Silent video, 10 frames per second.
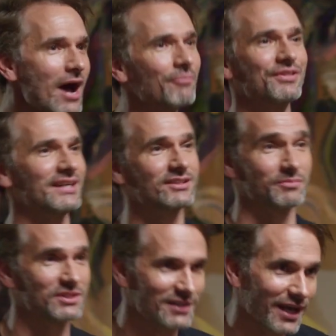now I'm thinking it's a
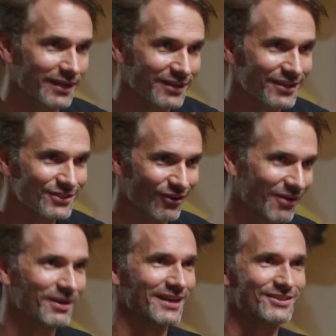mistake. So
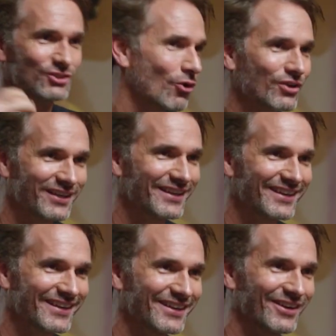I'm like
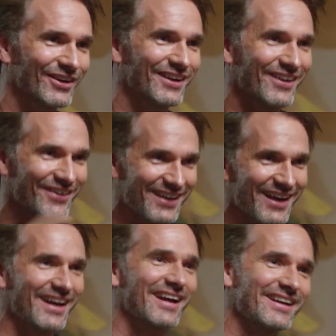joking, going,
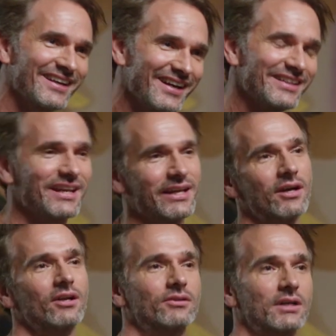okay. Then they
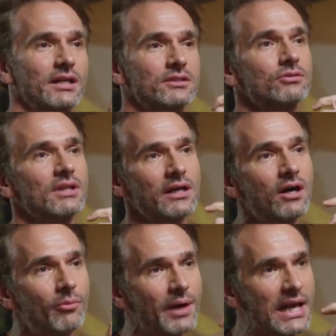call out nine two and they
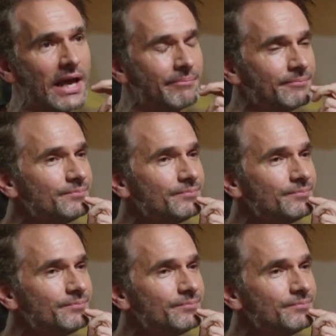call my name.